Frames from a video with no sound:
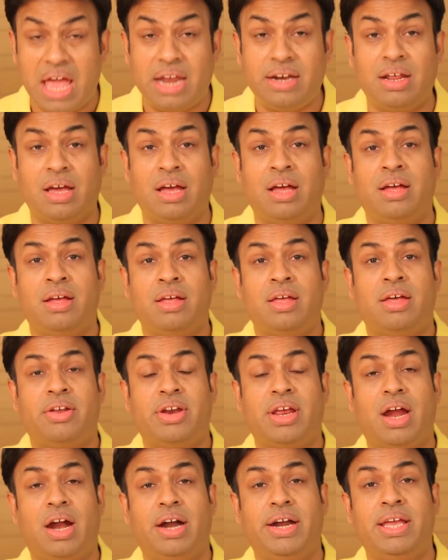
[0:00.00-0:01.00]
And
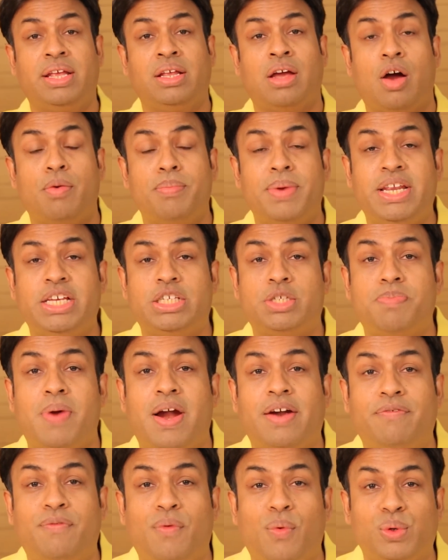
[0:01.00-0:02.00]
regarding how many
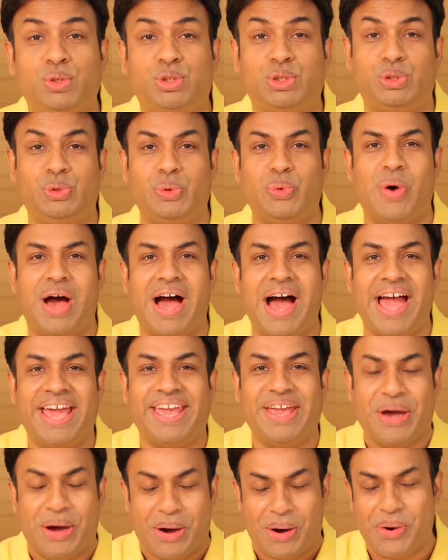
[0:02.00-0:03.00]
smartphones do
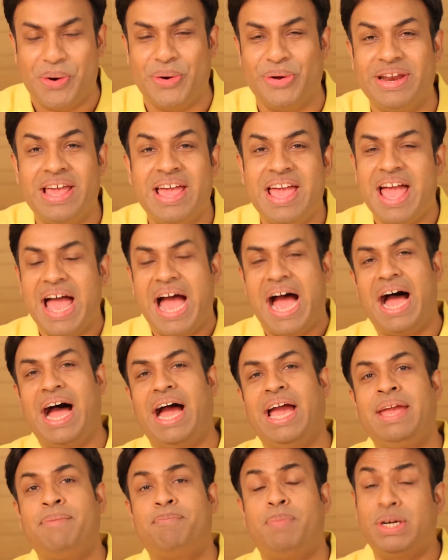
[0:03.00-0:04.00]
I own?
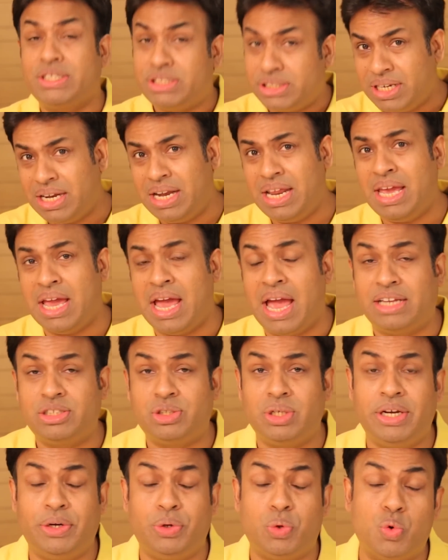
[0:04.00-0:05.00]
I personally
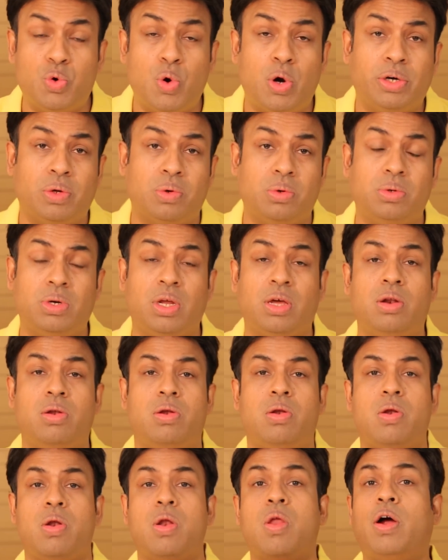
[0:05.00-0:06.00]
actually do not own a
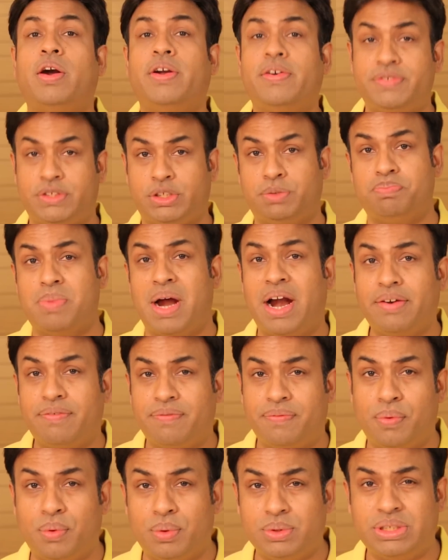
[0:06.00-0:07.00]
lot of
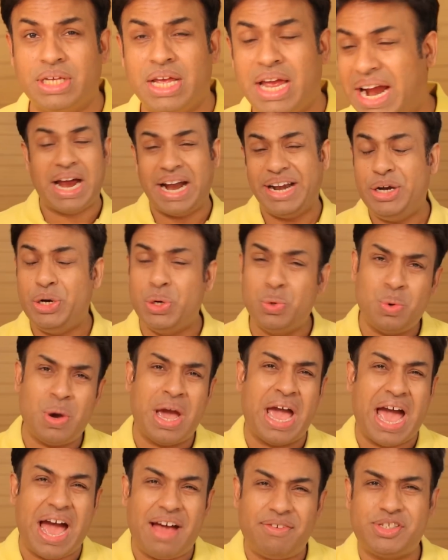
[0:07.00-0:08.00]
smartphones. I do
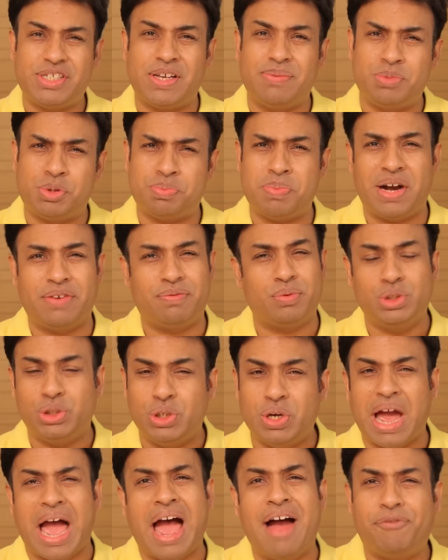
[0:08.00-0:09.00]
have some smartphones.
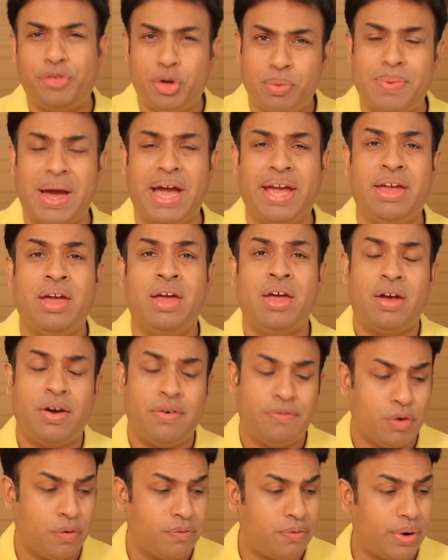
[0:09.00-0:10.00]
You have to buy
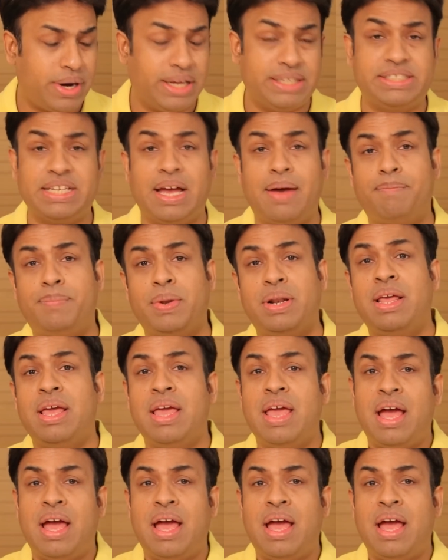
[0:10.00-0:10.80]
a few. For example,